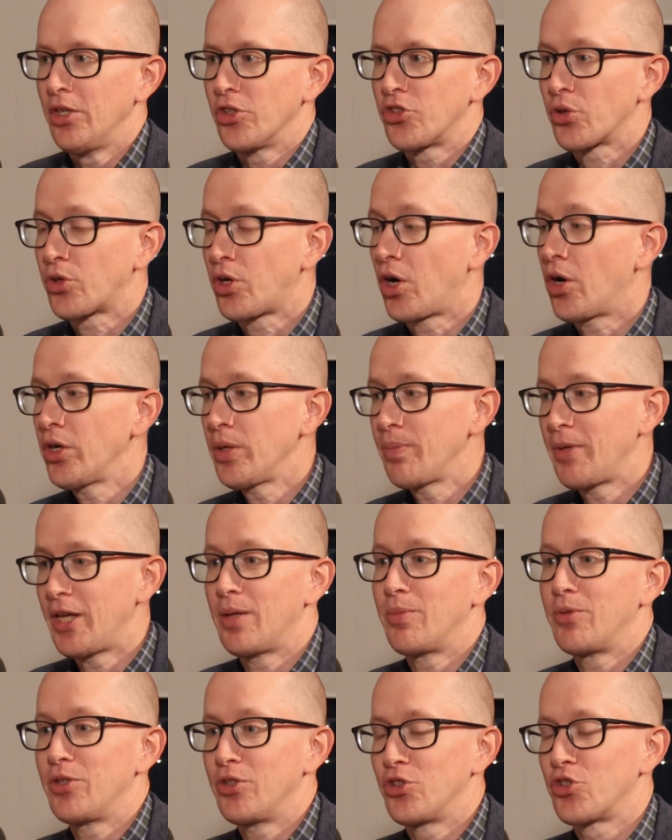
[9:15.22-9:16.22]
So cart
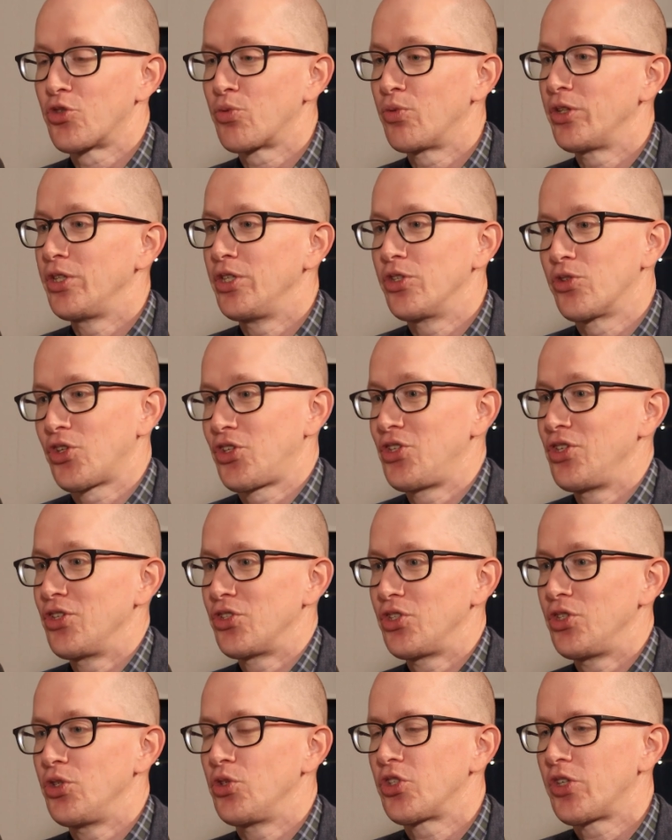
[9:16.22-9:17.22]
abandonment is really interesting as
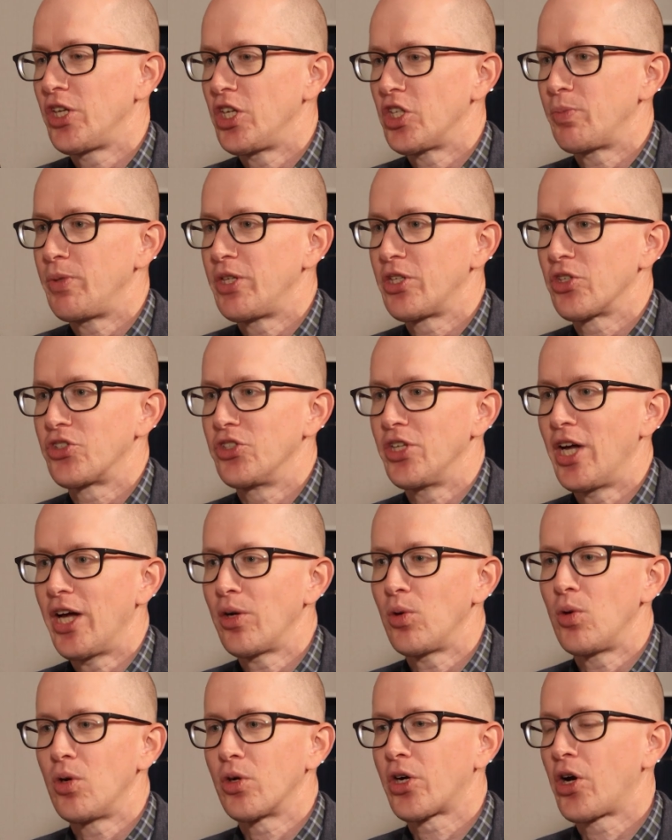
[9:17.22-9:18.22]
a use case because
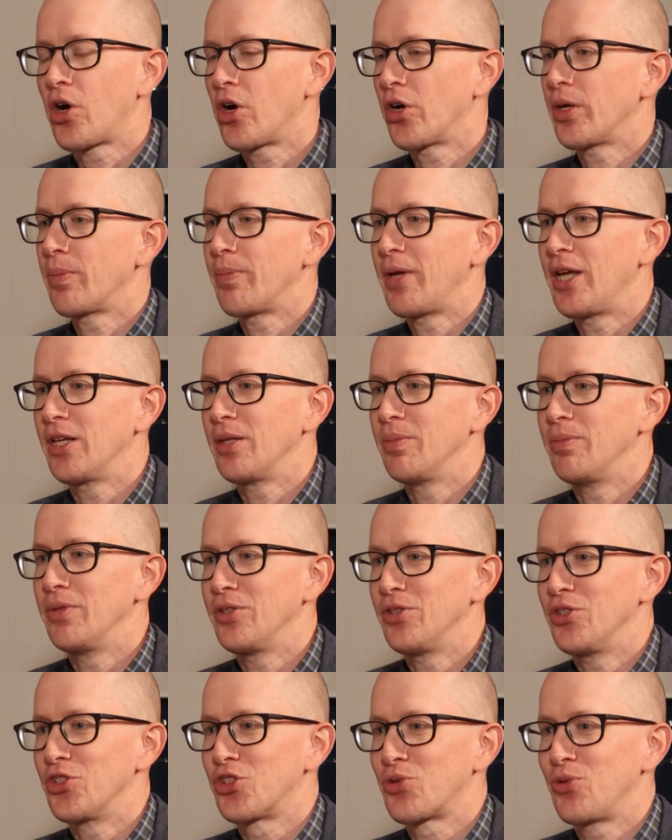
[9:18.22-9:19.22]
not all cart
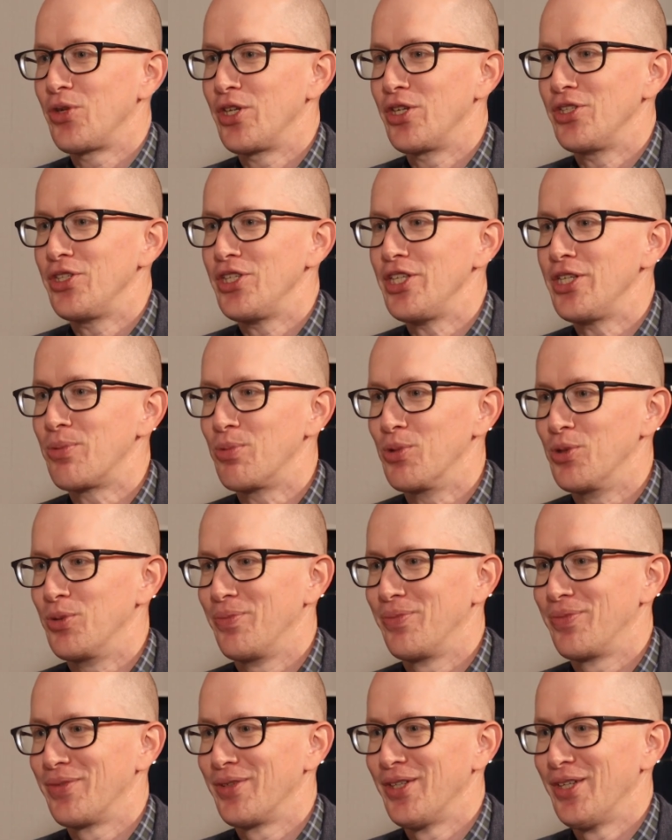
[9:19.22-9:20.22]
abandonment is created equal.
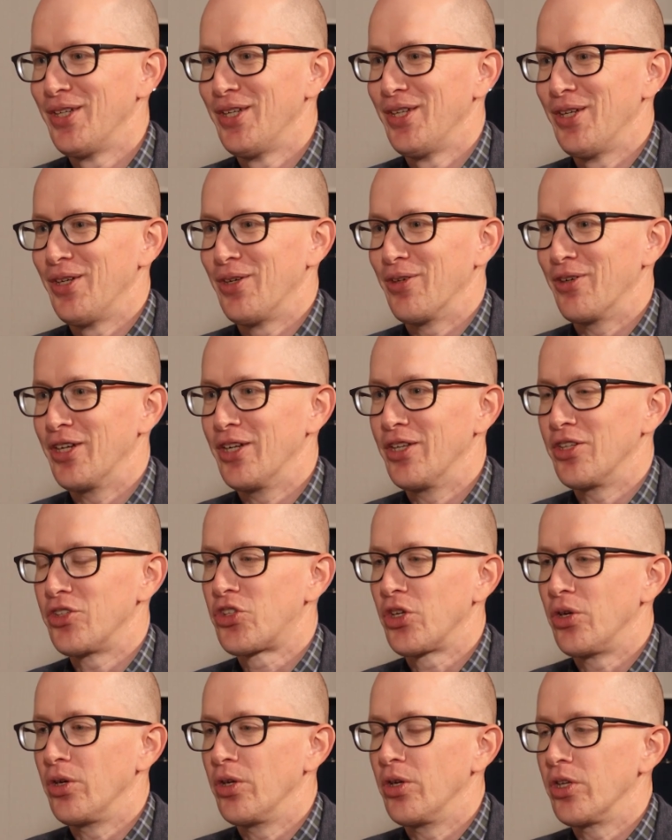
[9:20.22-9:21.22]
Right?
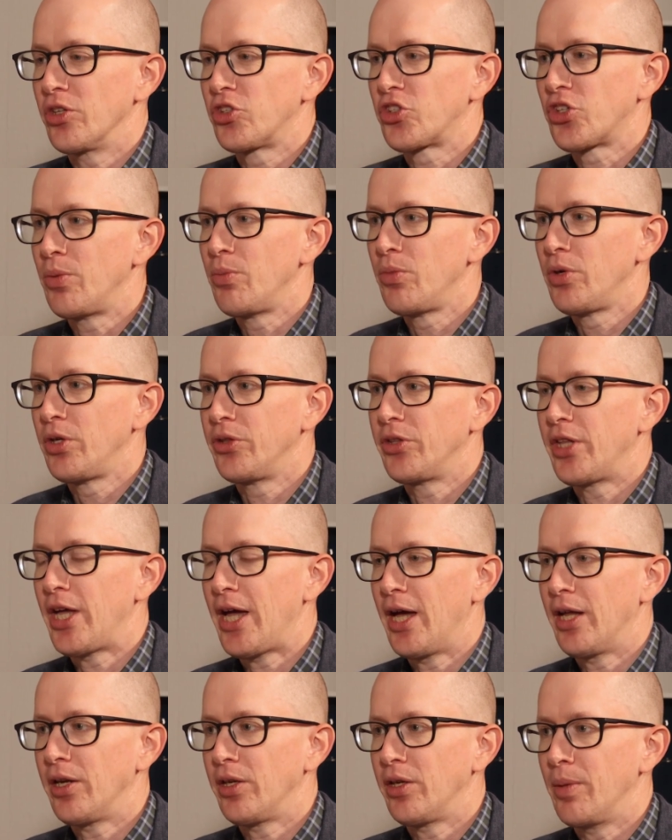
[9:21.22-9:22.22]
So someone
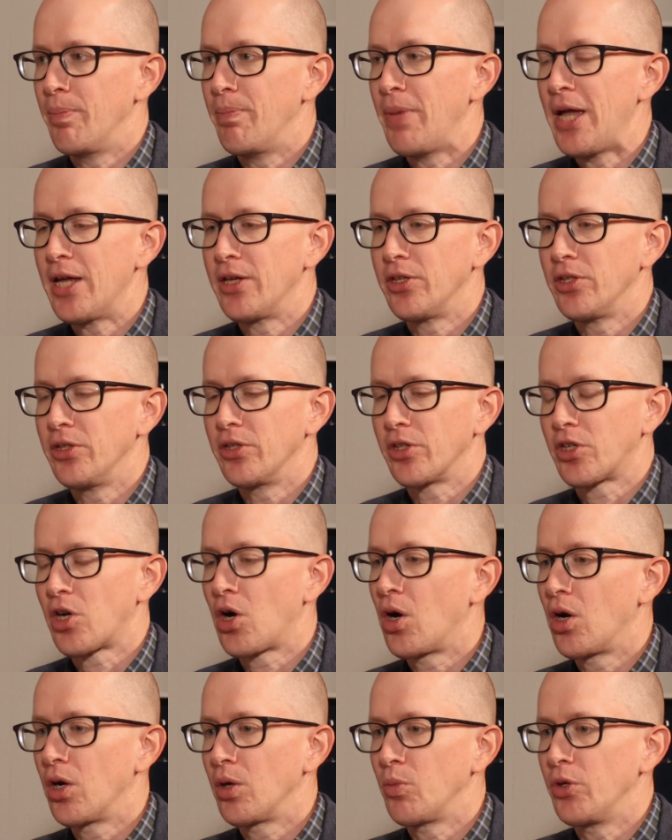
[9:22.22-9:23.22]
that abandoned a
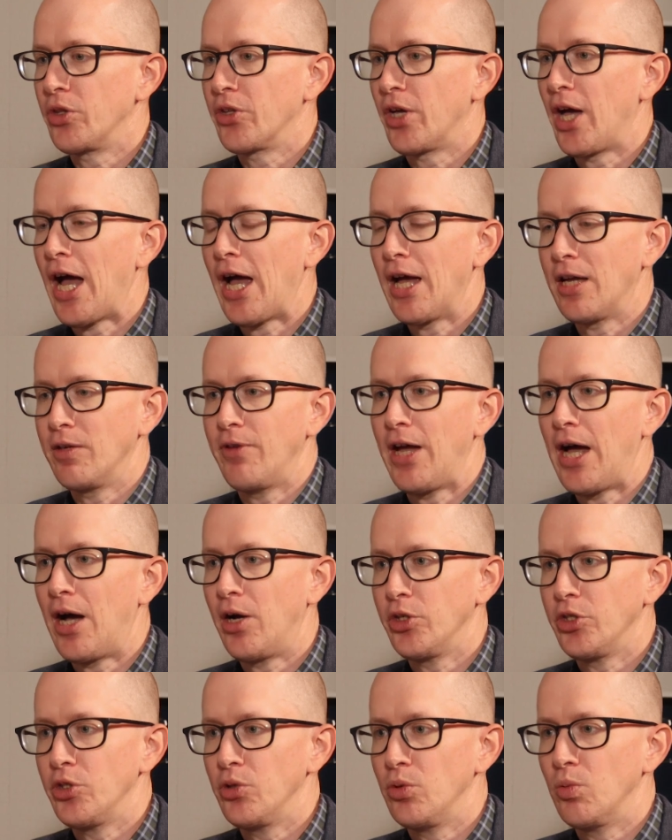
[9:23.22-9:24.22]
cart with a high
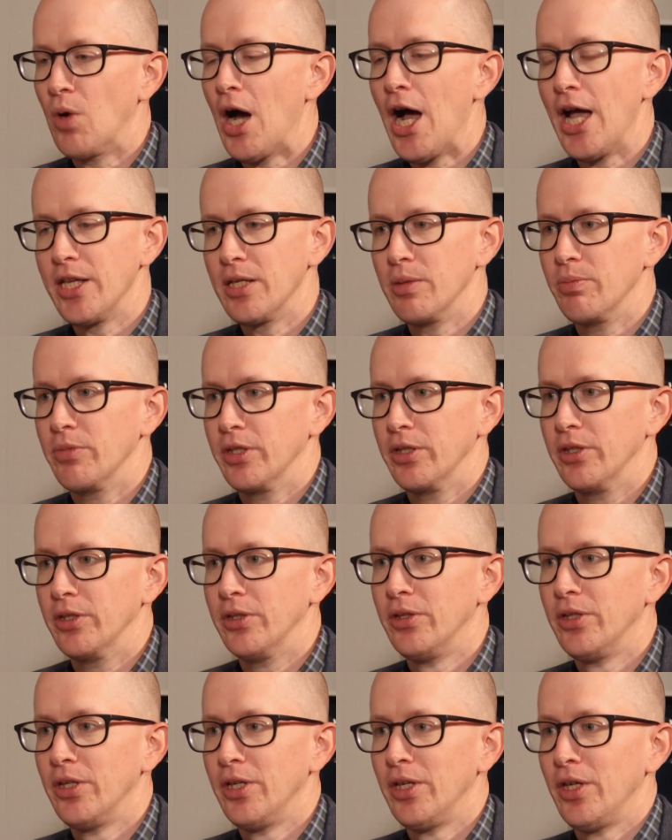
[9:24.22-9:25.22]
value item in
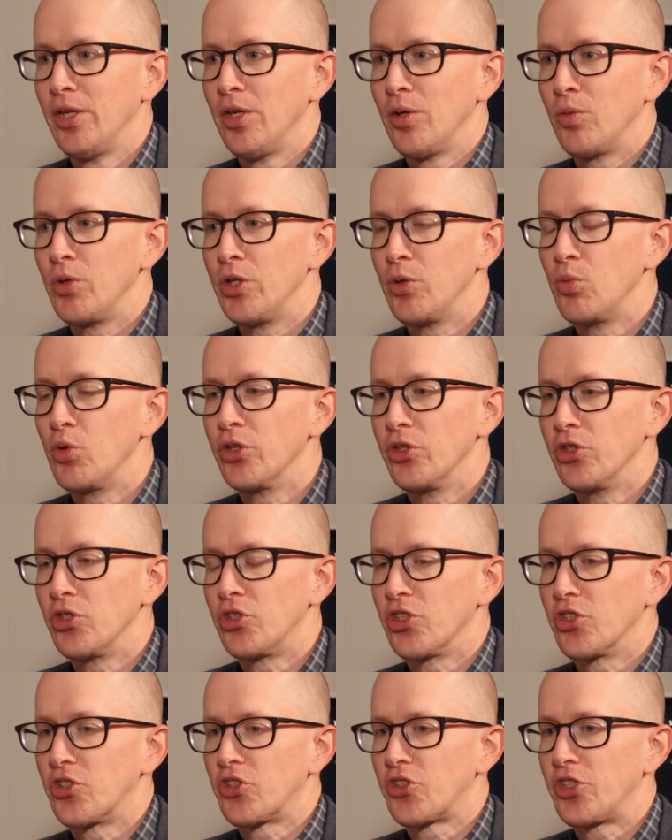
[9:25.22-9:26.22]
it, we wouldn't
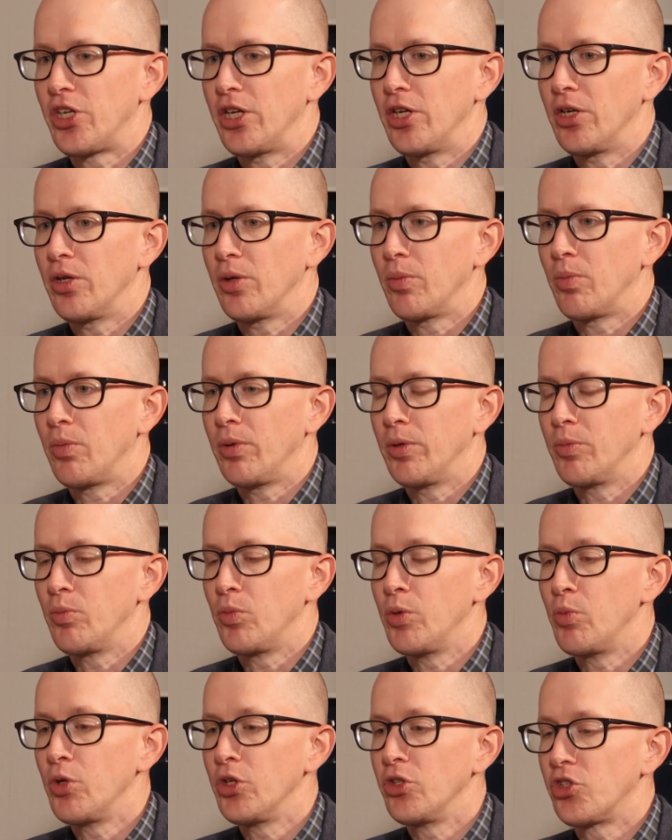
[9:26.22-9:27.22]
just
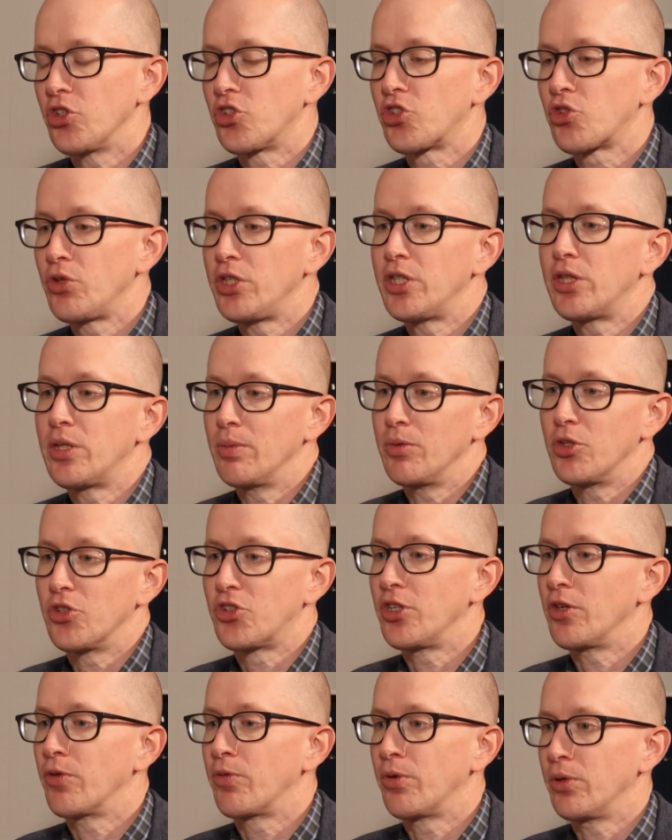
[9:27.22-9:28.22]
treat them as
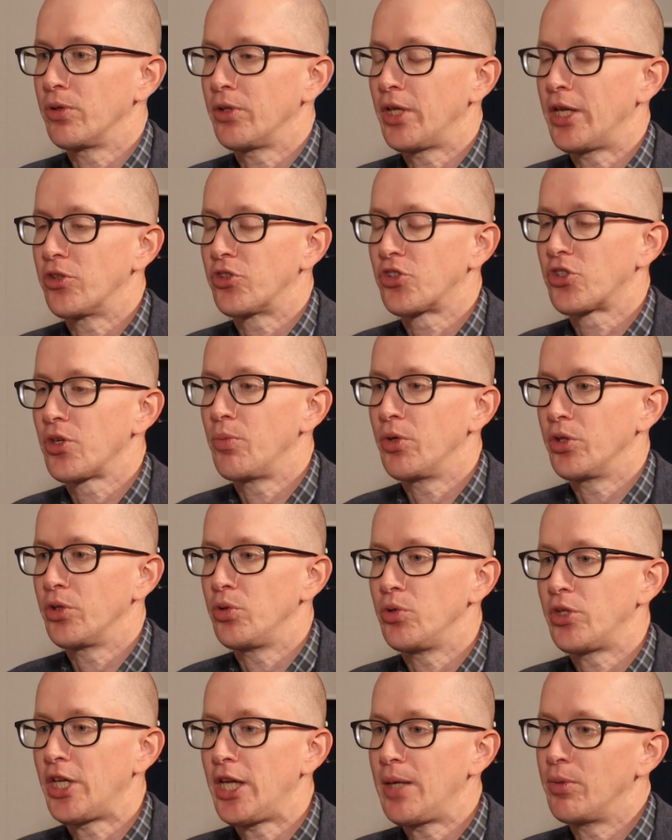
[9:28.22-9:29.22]
different as someone
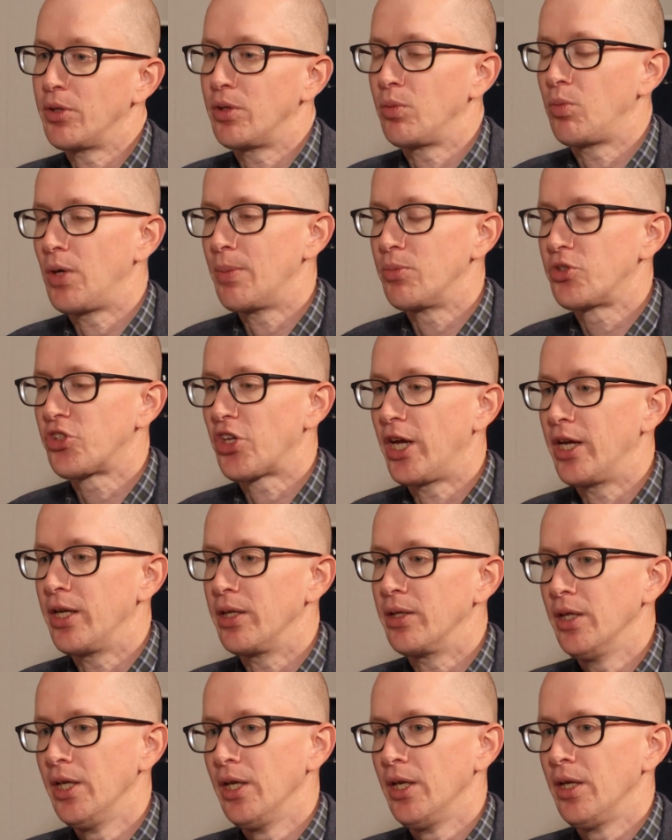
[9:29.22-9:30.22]
who came to the
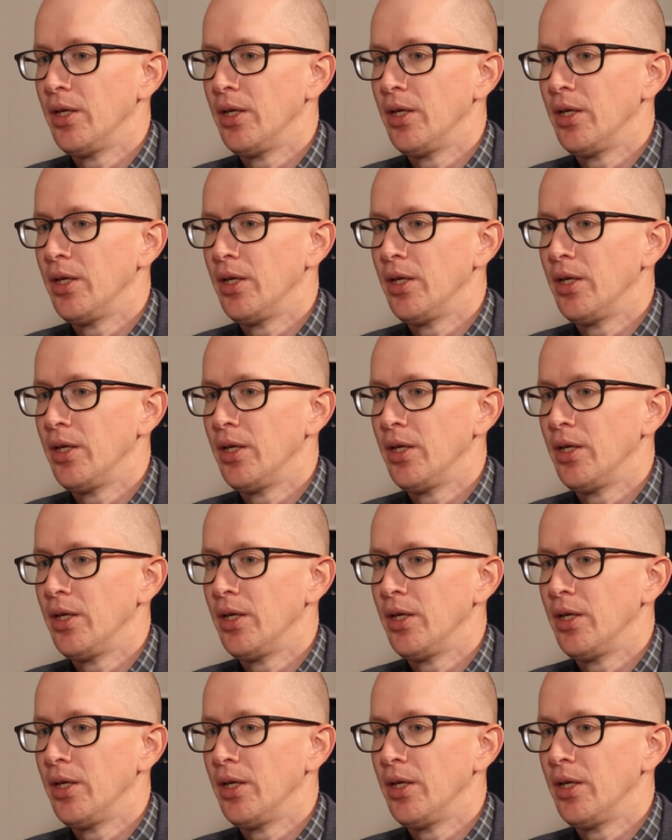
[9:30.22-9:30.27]
website,